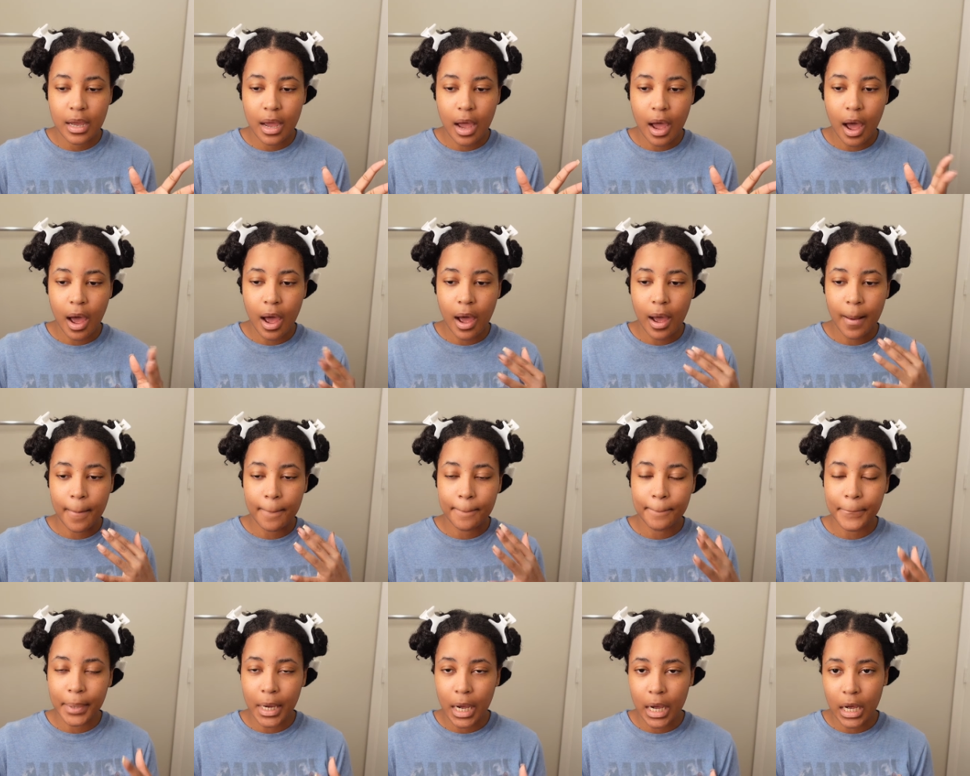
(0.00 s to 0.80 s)

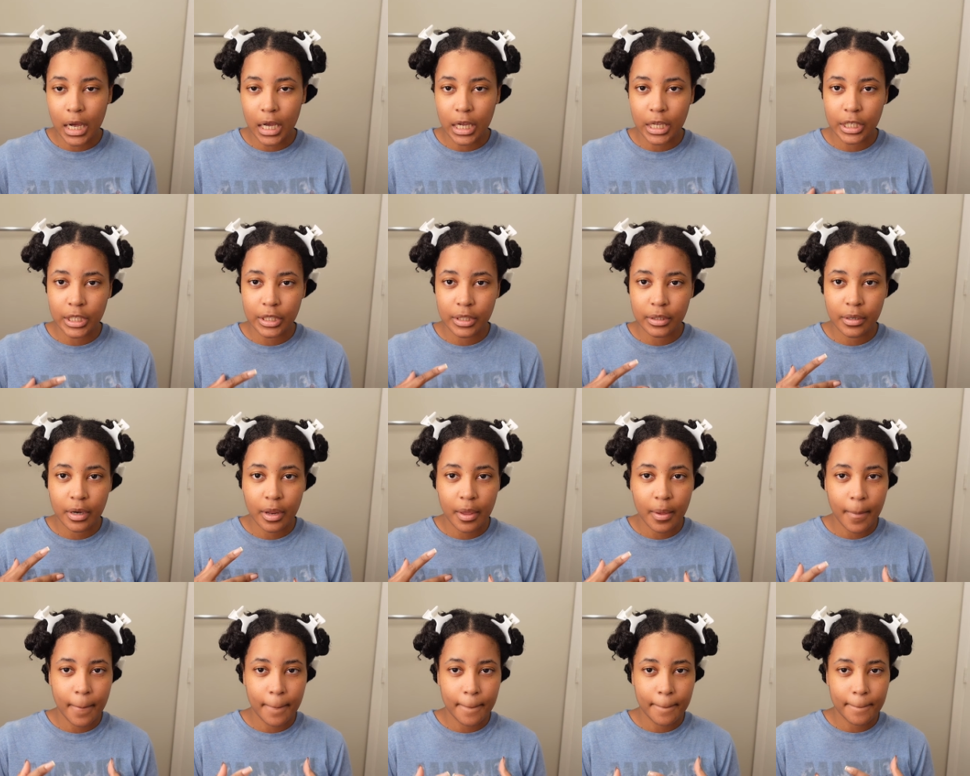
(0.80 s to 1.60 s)
Bond
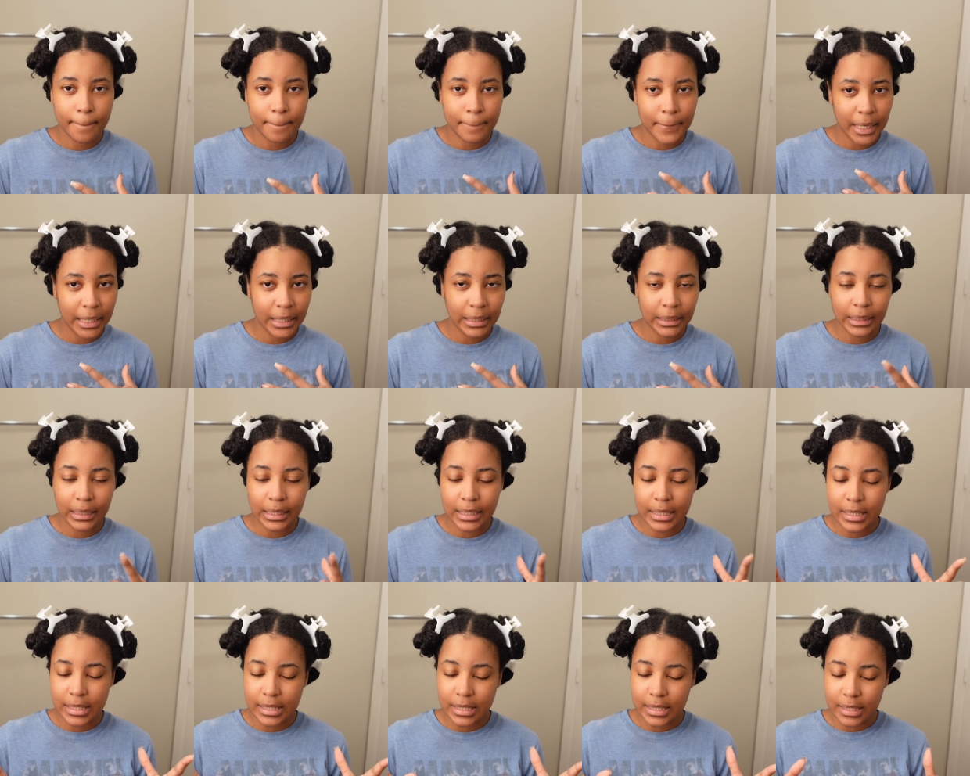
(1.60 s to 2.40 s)

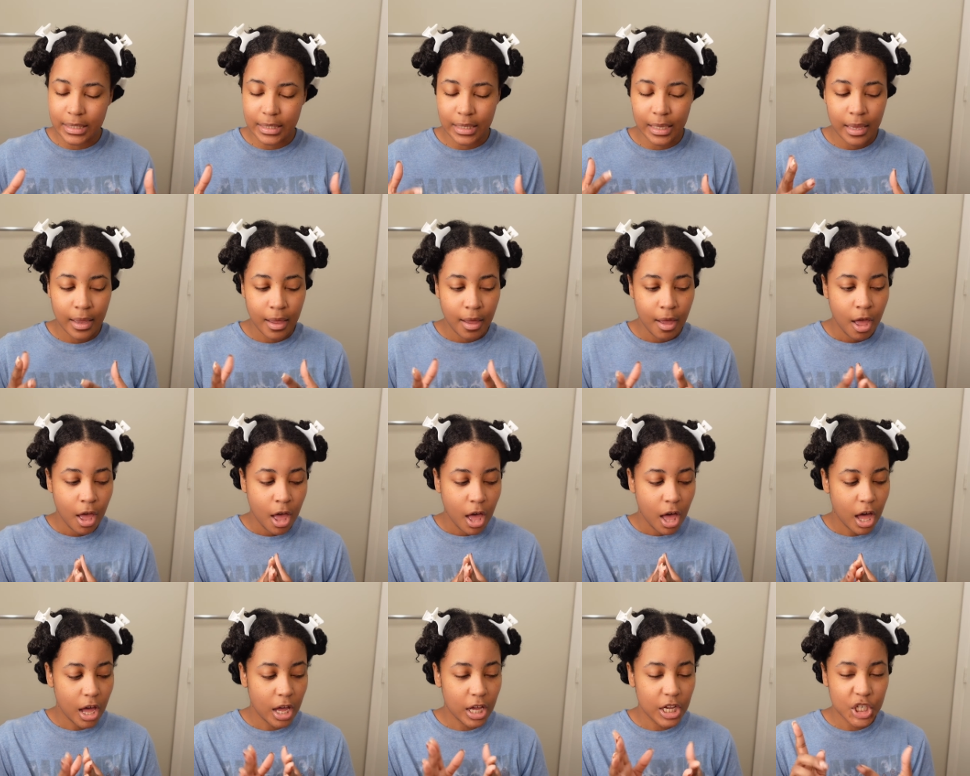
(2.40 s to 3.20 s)
Maintenance
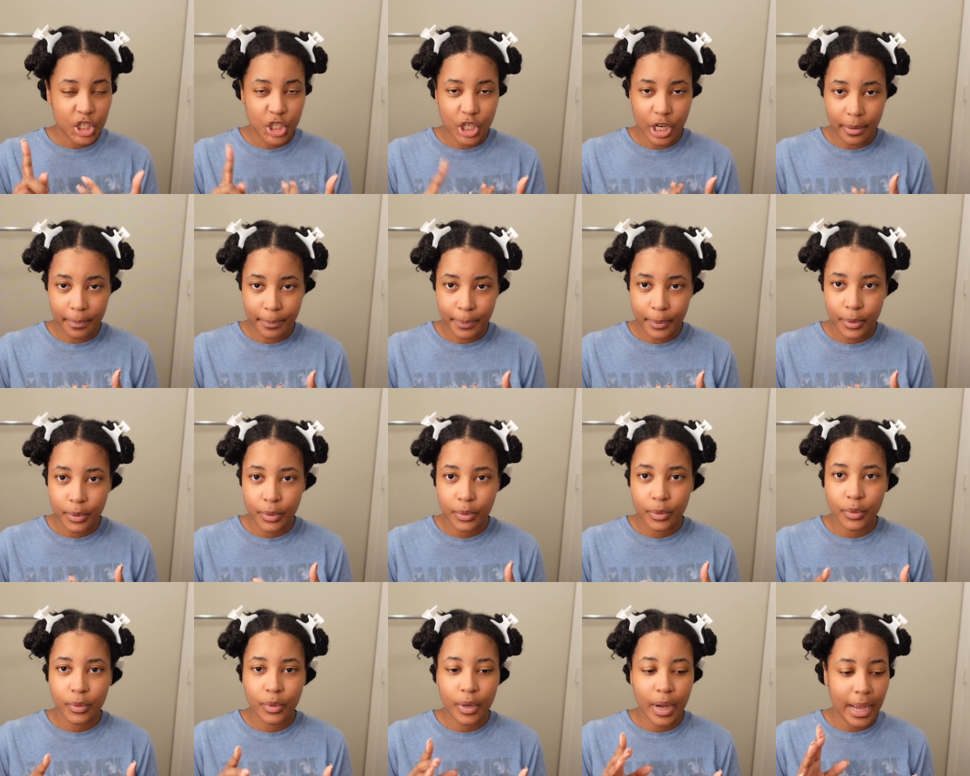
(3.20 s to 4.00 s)
shampoo.